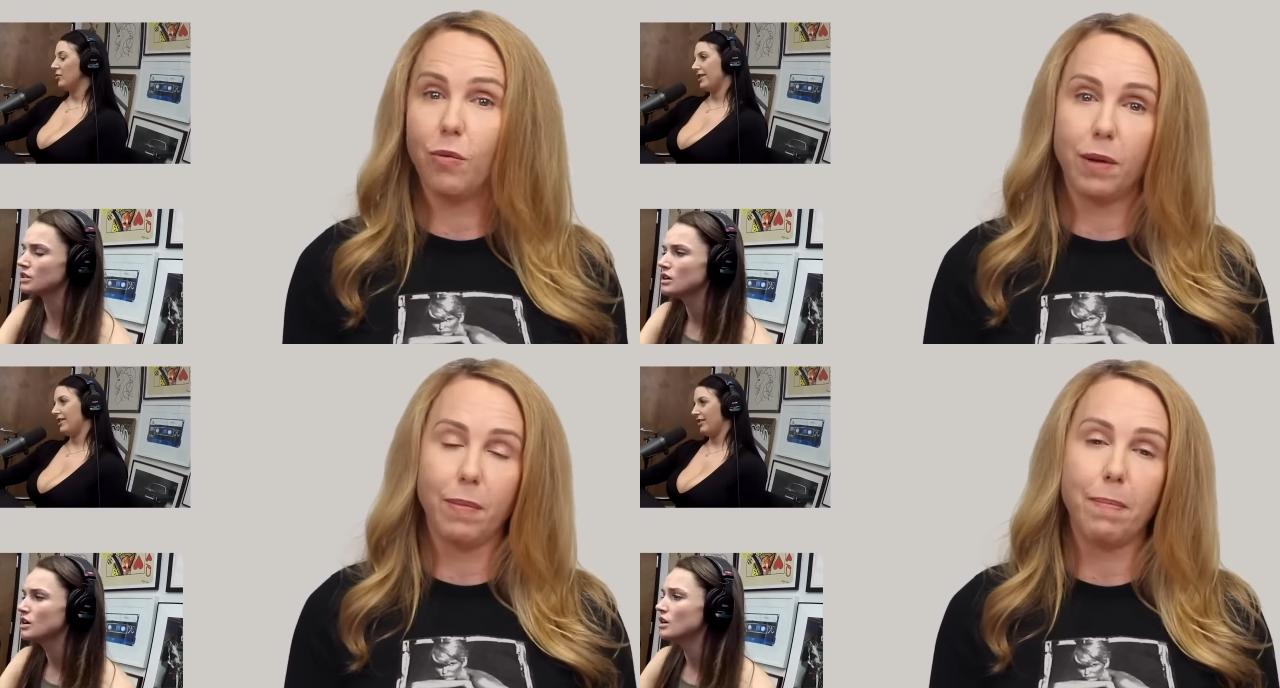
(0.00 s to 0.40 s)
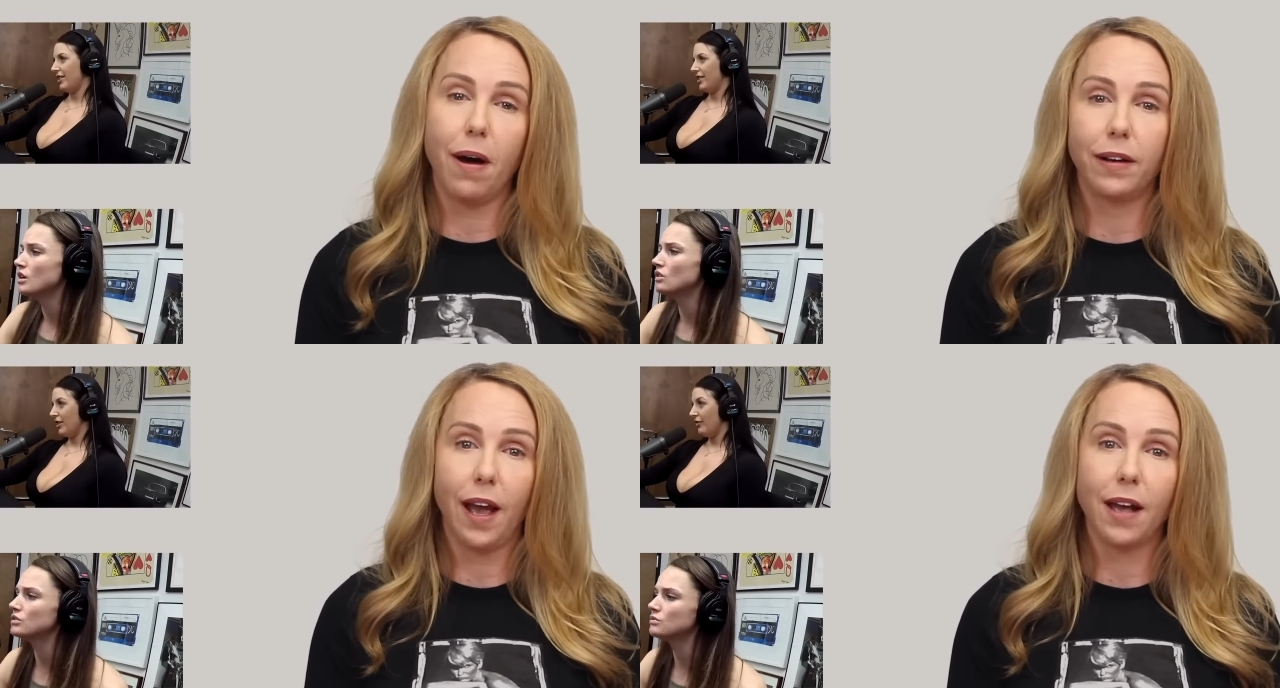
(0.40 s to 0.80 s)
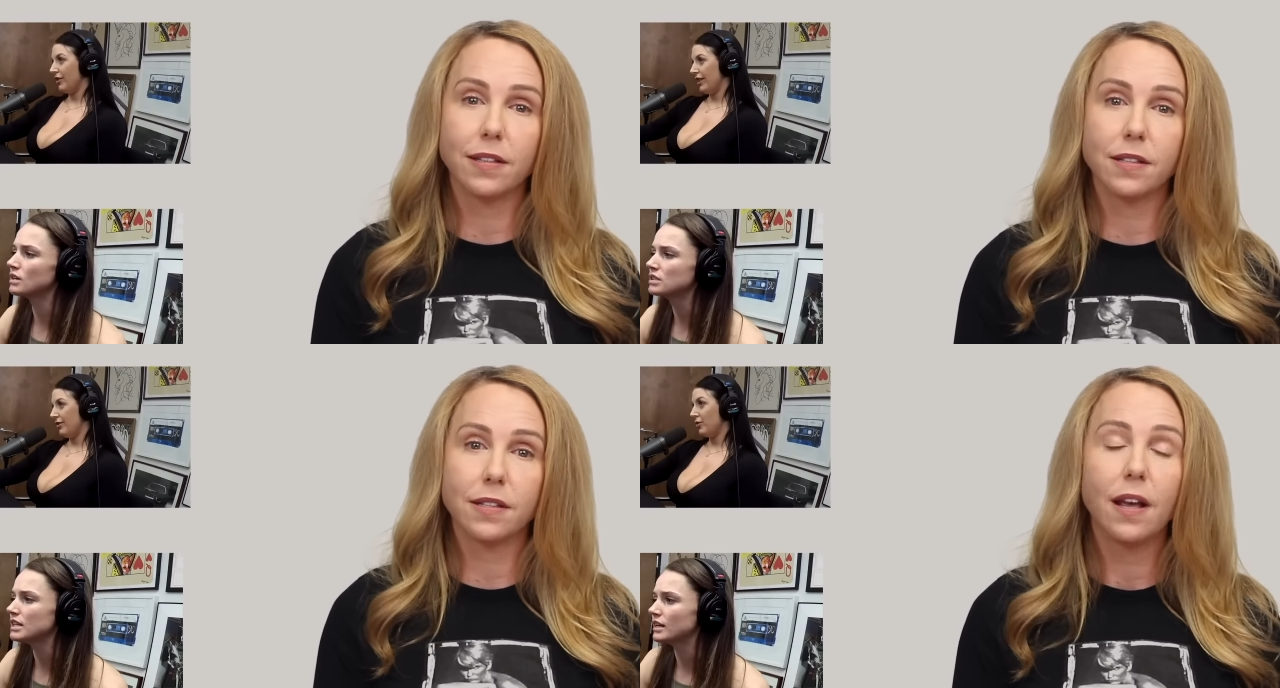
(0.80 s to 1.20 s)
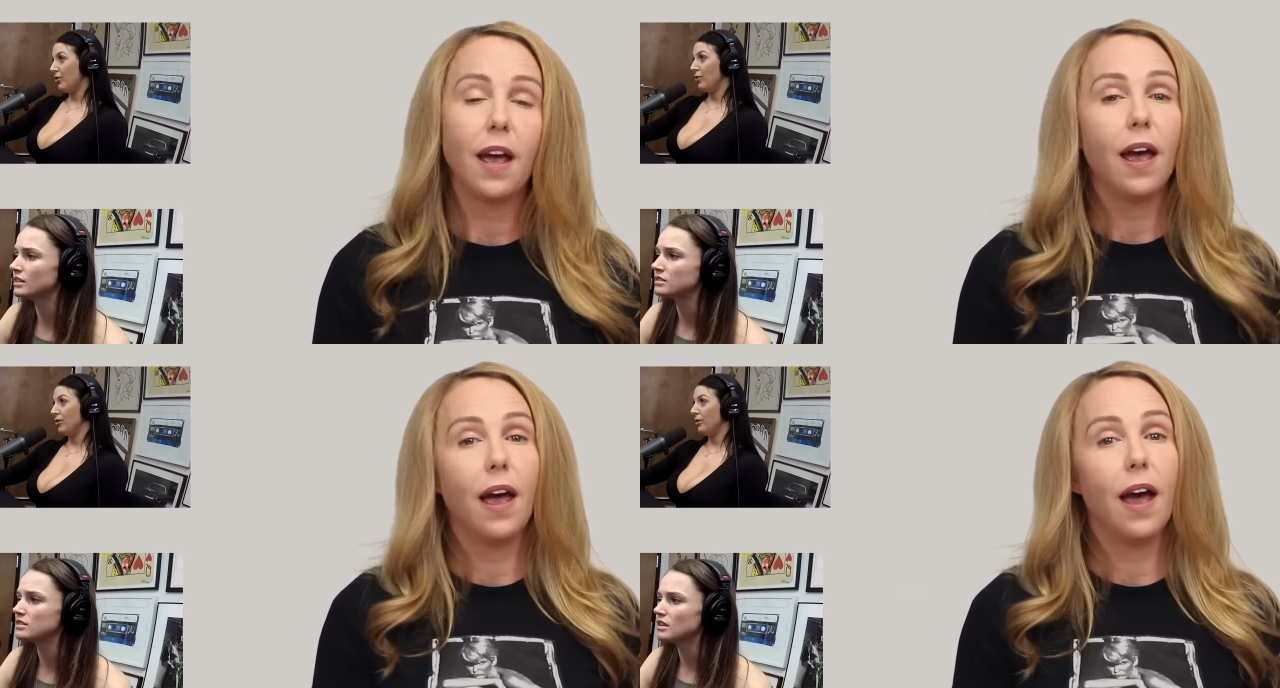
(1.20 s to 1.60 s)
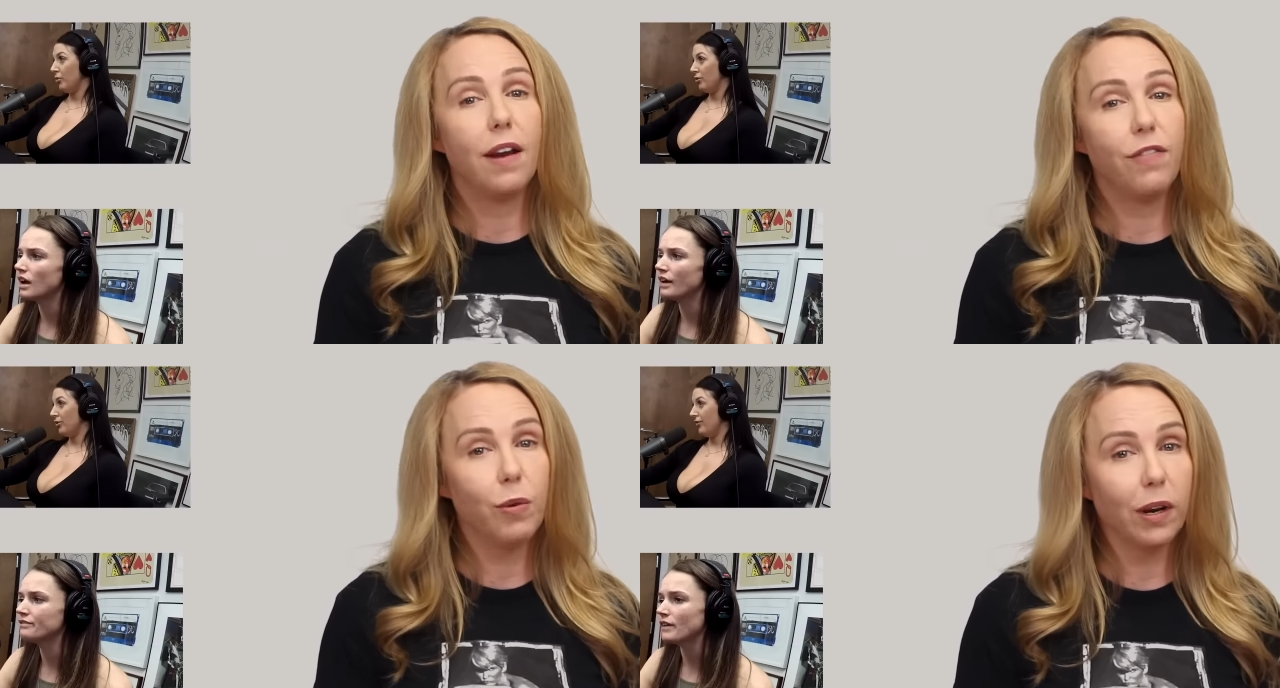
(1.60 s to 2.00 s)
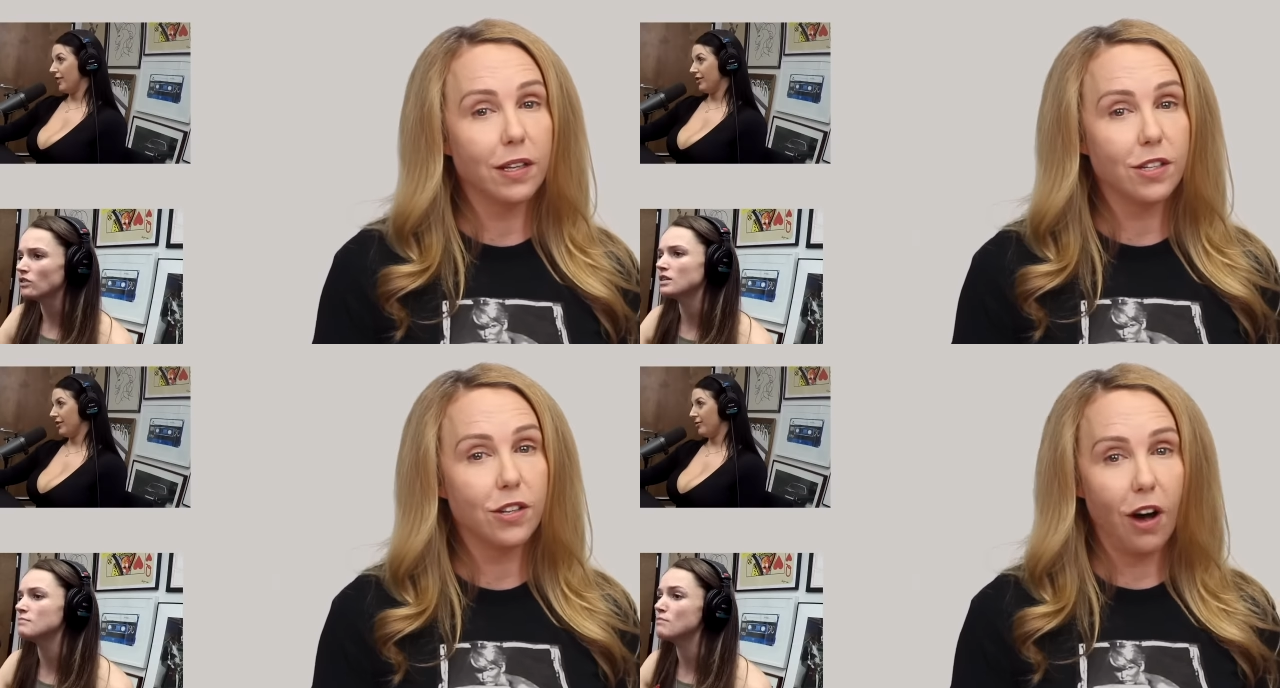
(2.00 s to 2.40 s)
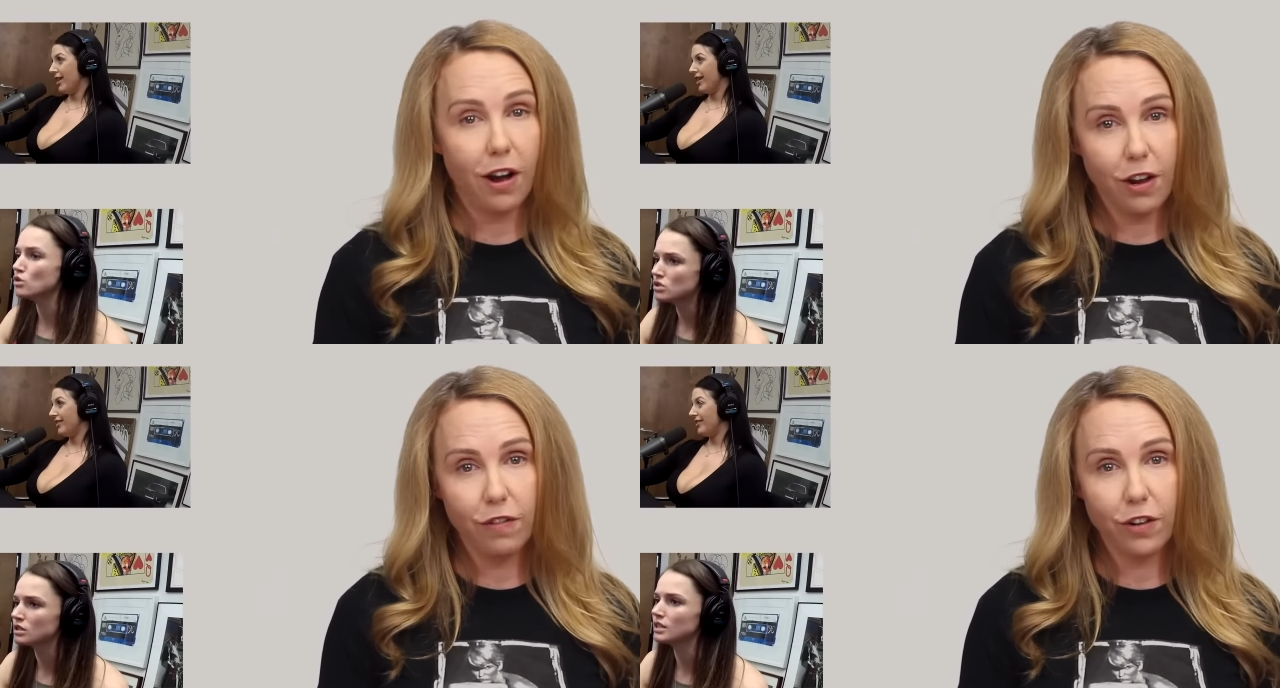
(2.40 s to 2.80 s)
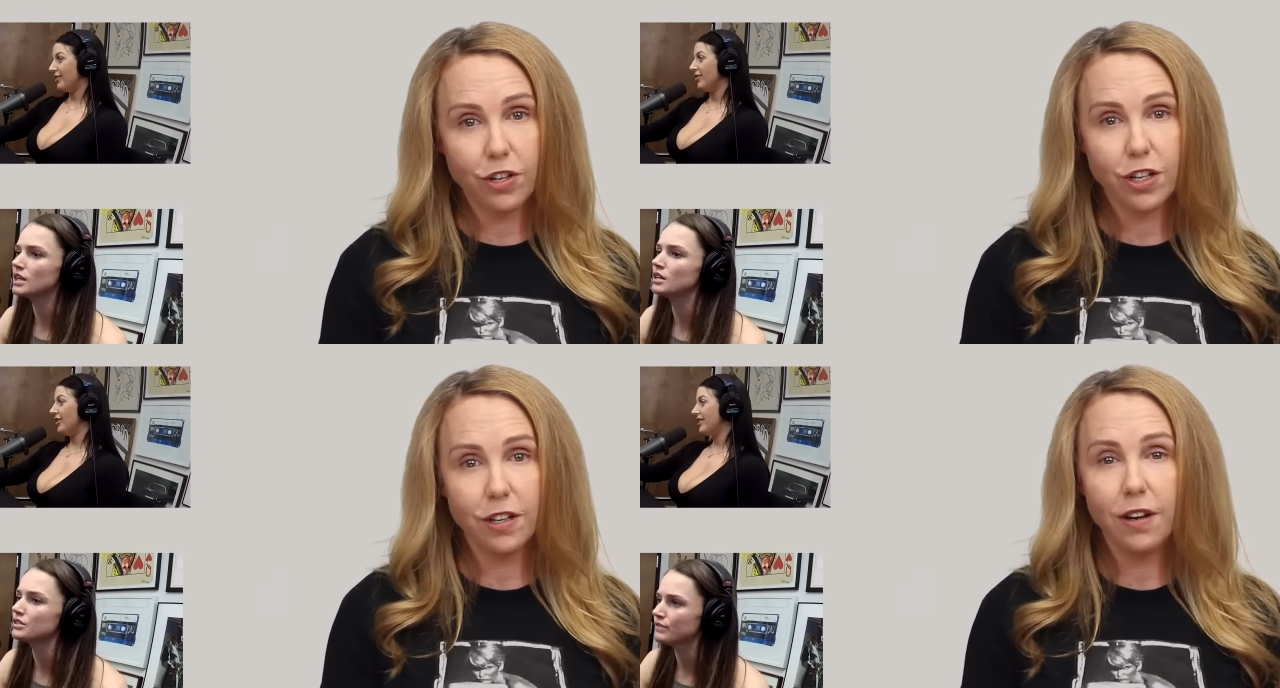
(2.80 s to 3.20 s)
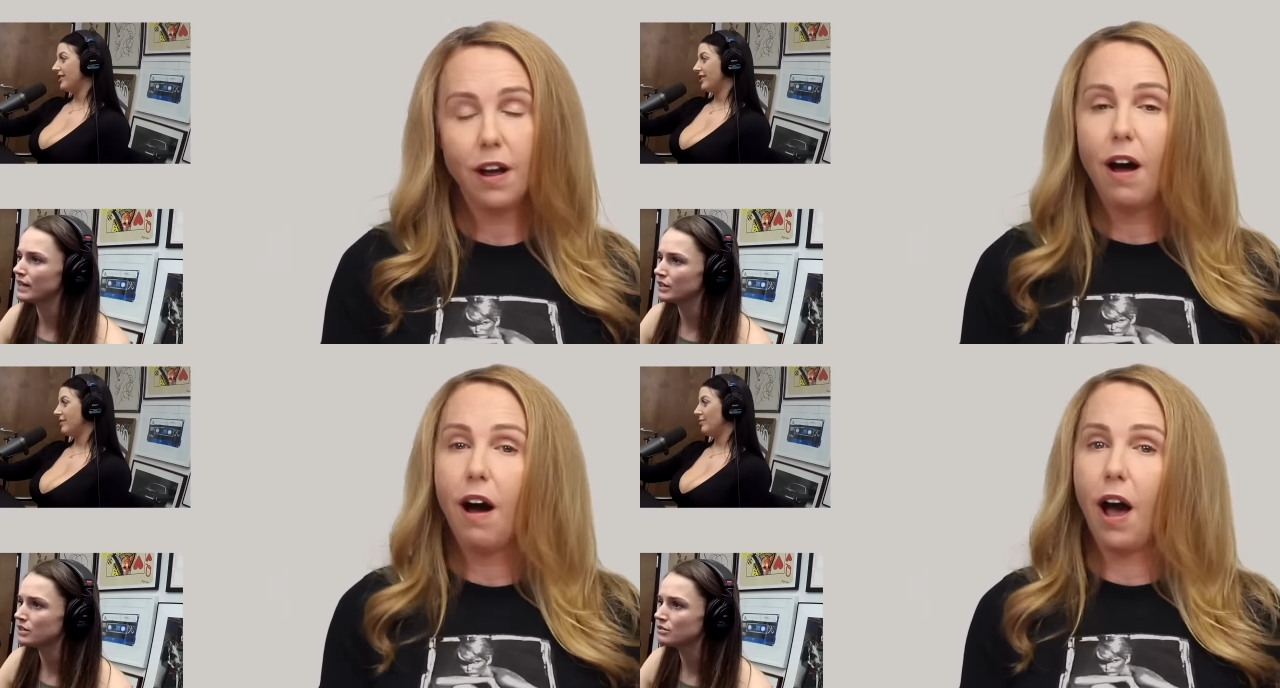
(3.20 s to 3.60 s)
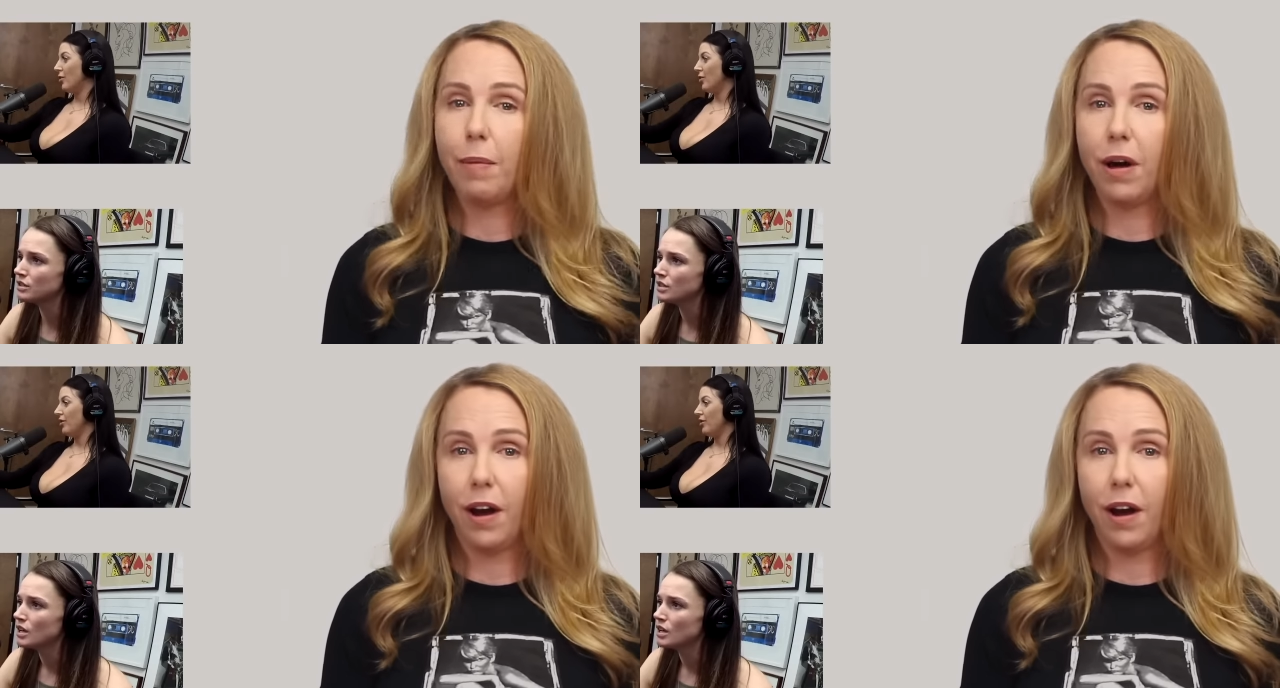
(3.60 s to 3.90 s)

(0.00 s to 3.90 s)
Speaker 1: one of my podcasts. And if you want to listen to the audio version, I'm on